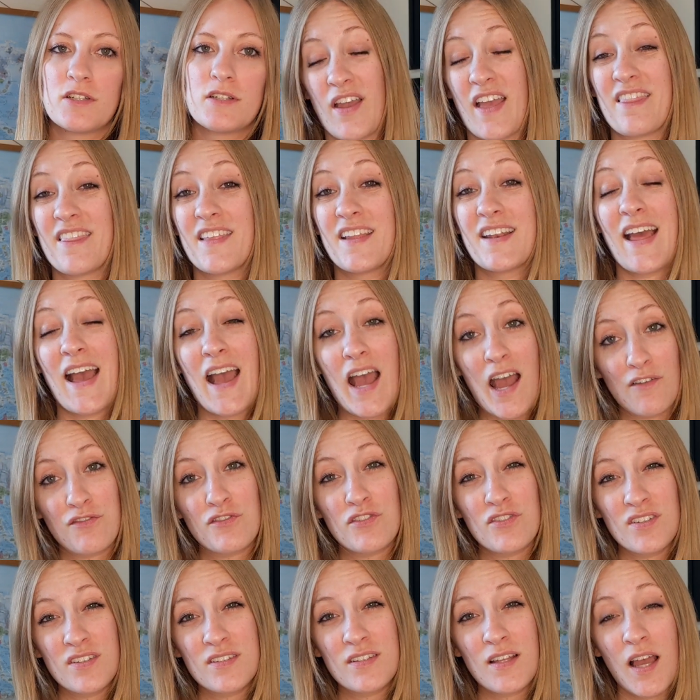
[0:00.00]
And then
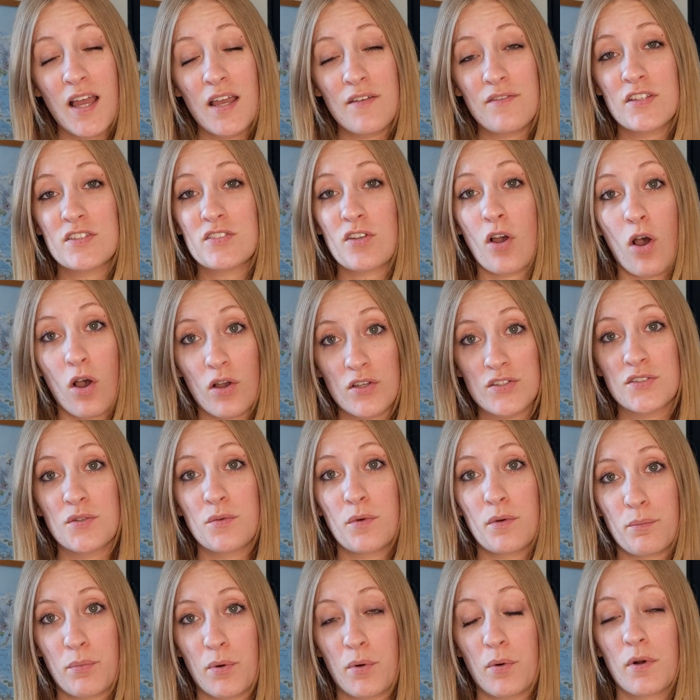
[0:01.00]
after the dive, it's
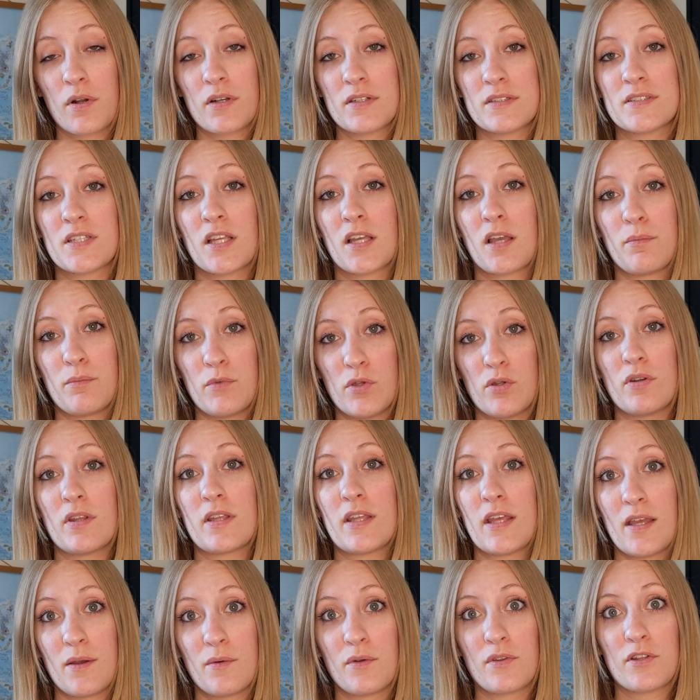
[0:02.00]
also important to
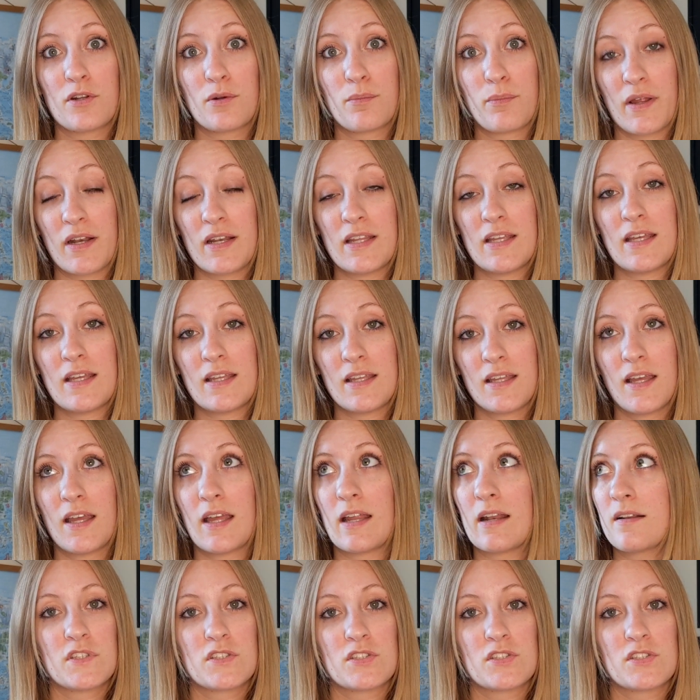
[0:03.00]
communicate with your buddy again.